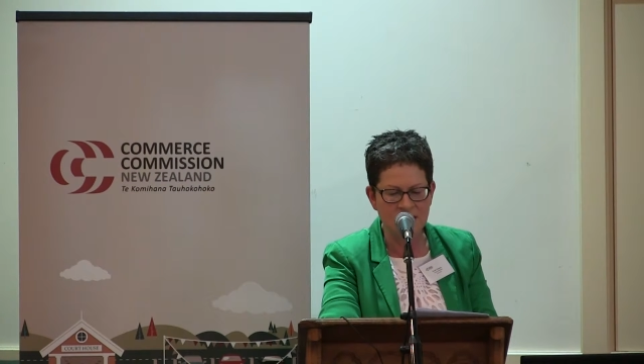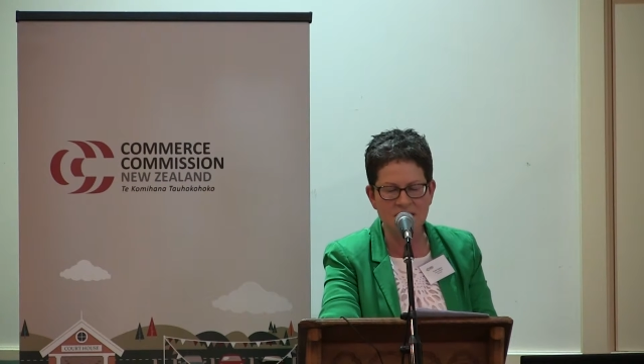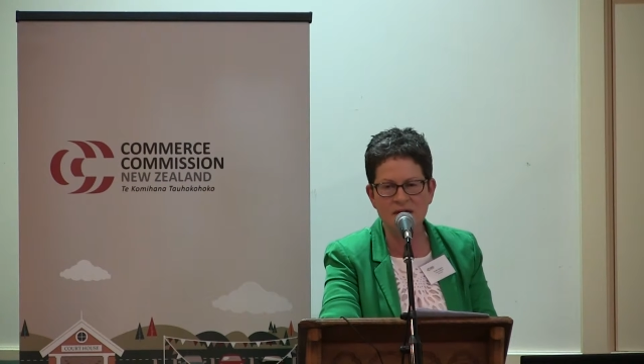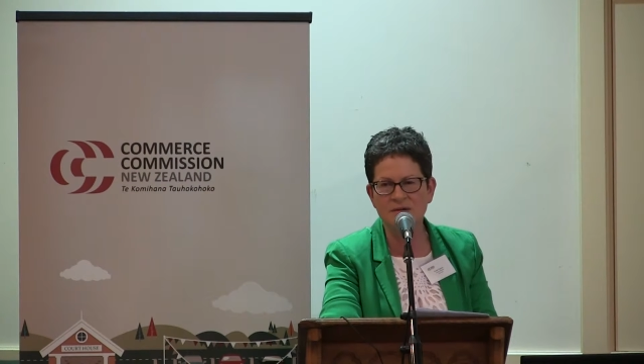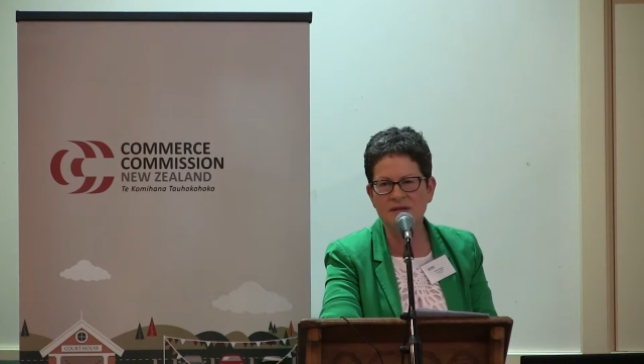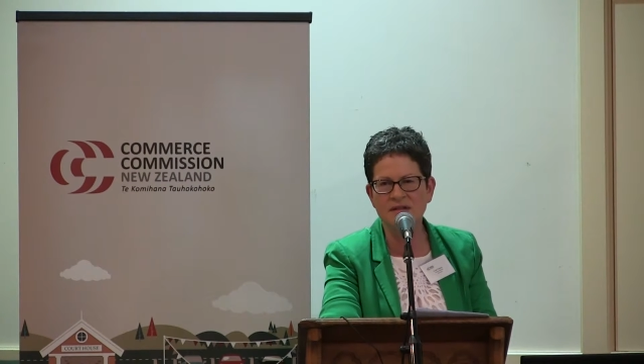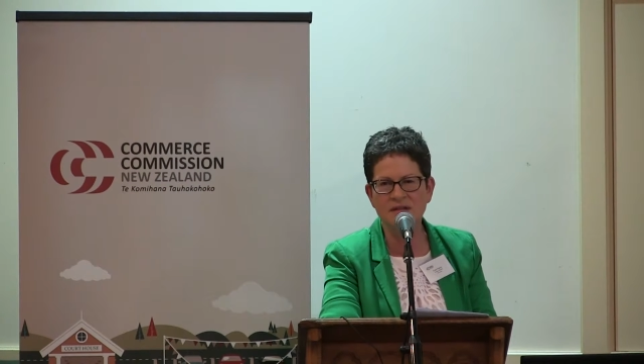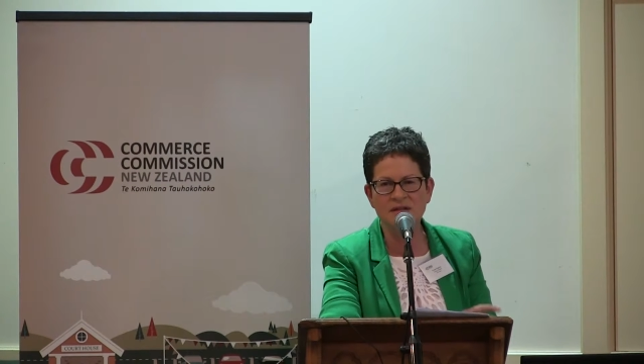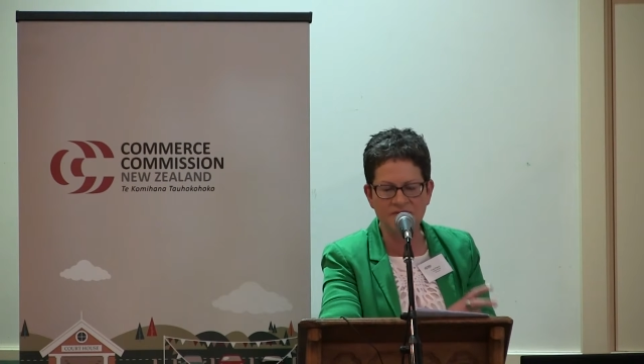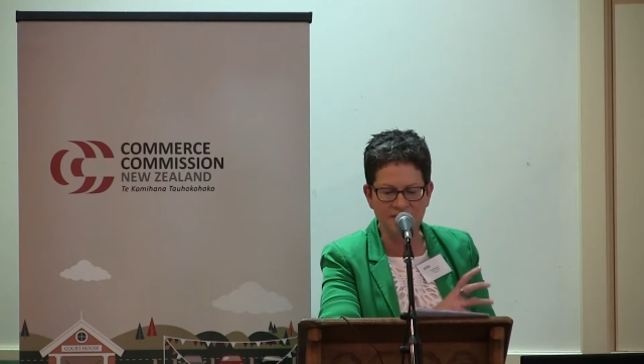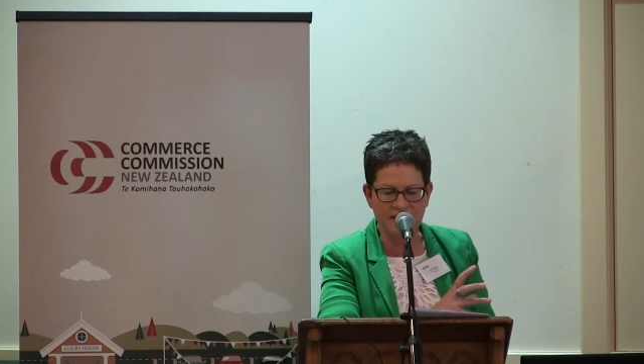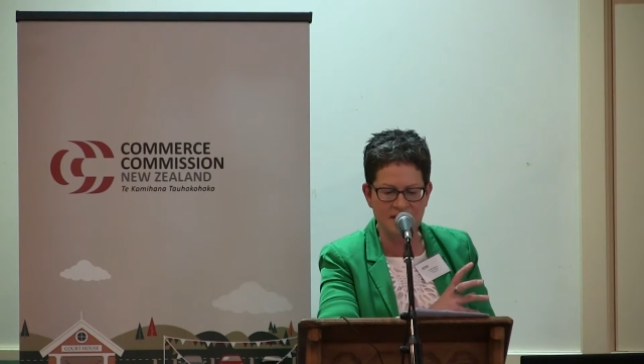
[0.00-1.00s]
So in
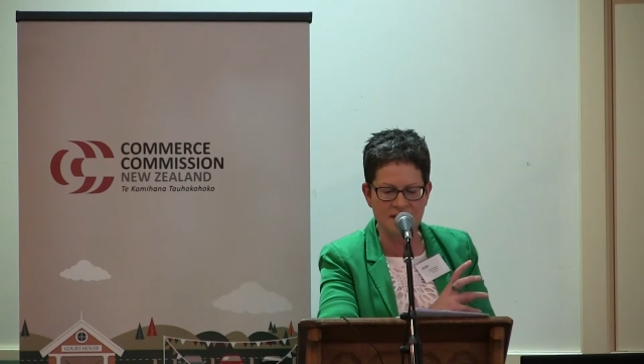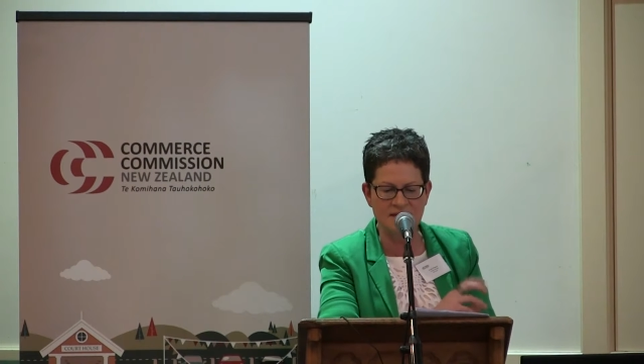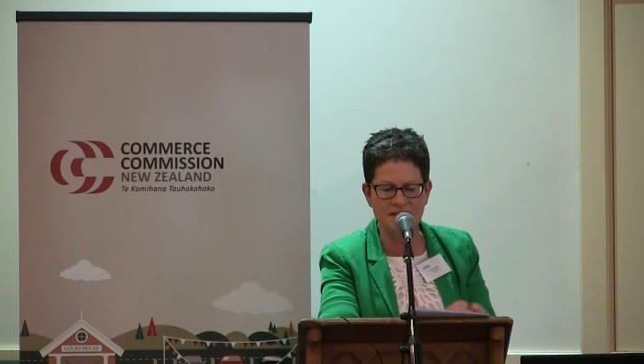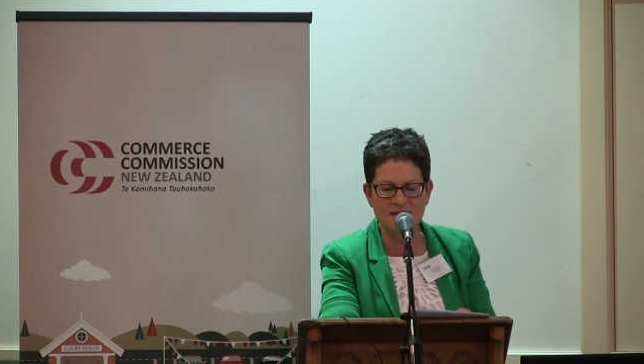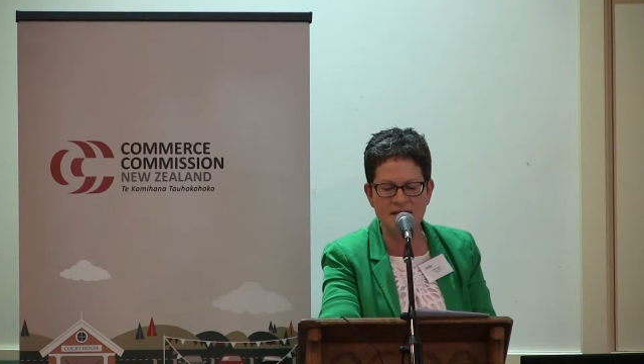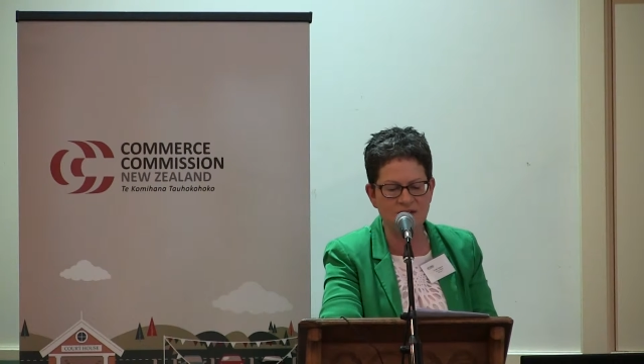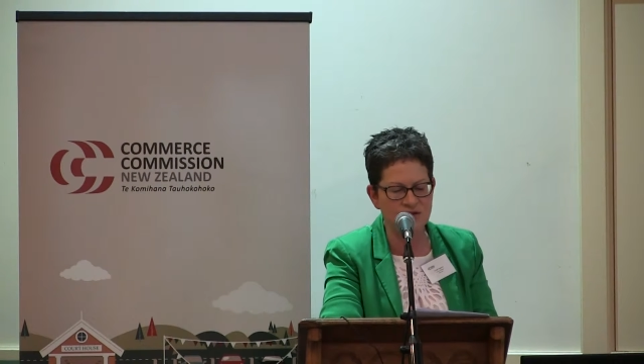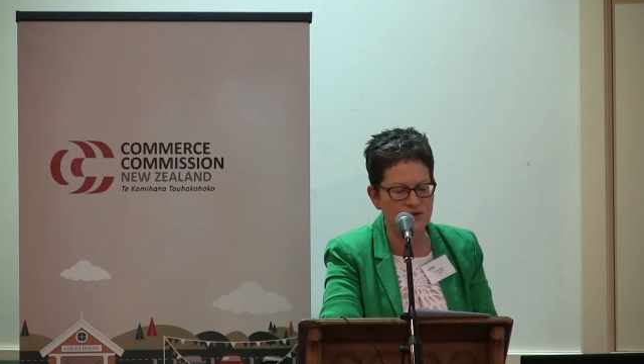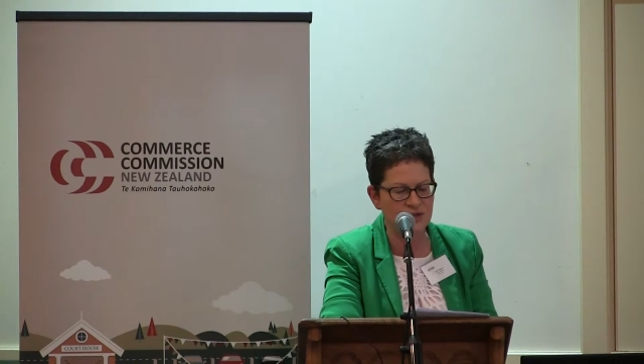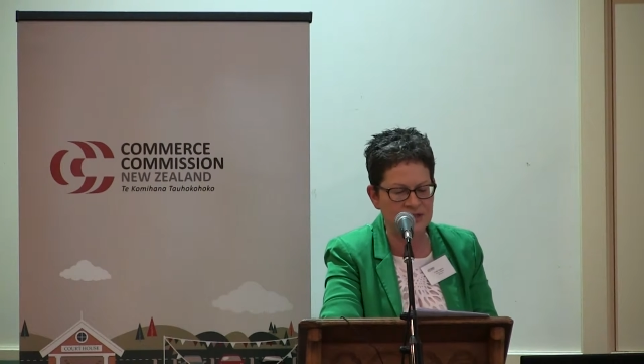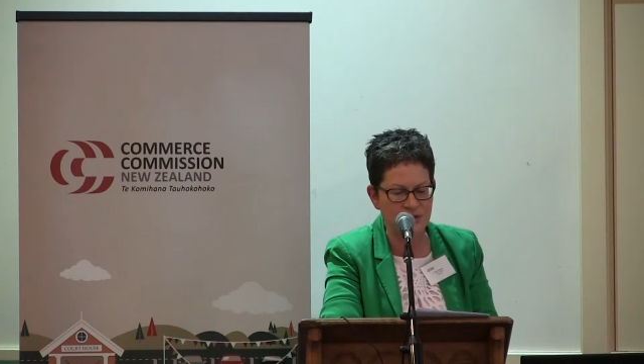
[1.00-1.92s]
effect, it's a statutory